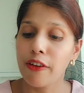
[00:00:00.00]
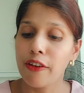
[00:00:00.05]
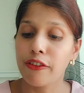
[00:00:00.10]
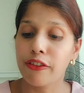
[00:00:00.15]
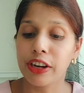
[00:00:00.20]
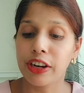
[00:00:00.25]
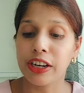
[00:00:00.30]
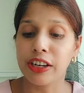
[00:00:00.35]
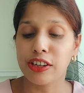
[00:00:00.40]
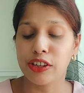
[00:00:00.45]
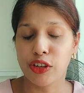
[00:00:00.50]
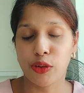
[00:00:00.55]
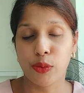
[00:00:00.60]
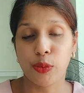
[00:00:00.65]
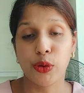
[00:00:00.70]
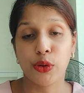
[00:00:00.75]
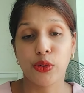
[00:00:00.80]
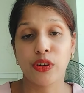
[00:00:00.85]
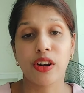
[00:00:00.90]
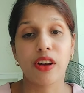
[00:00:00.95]
free
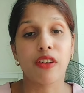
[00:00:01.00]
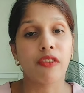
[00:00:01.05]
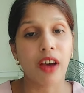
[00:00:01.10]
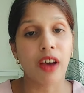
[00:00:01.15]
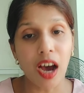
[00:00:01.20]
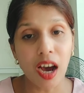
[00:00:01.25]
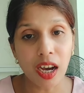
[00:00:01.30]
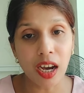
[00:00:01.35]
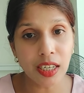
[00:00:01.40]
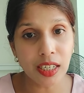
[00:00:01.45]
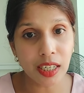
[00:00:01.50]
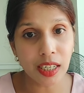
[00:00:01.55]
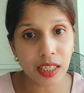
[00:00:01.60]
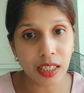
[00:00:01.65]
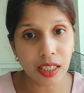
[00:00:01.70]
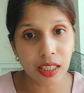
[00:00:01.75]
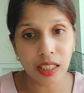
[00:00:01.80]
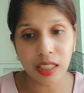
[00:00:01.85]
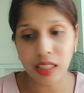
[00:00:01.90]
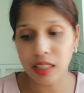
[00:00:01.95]
distribution of
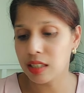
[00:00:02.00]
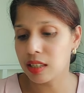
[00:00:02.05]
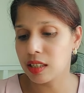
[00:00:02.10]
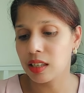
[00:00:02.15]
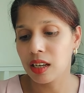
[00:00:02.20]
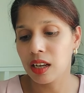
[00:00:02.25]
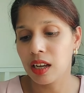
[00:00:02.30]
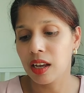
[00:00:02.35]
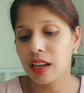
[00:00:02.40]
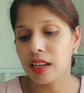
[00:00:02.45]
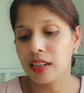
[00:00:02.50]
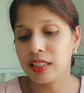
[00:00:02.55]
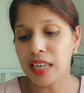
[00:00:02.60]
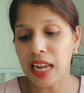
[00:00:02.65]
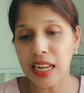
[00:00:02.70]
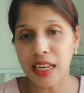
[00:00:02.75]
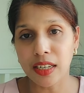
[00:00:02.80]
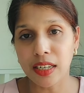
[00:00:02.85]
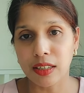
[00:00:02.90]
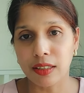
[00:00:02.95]
articles,
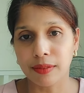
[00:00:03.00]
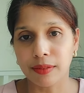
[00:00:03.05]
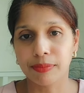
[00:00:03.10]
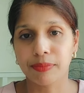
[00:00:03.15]
tender.